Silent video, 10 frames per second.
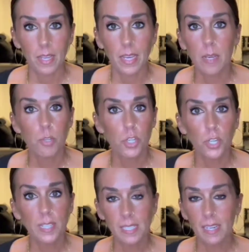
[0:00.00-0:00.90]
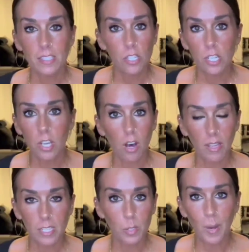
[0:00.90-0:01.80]
And I'm sure it does to
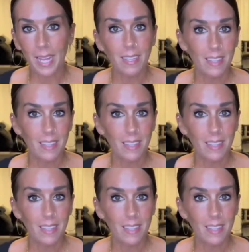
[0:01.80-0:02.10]
y'all as well,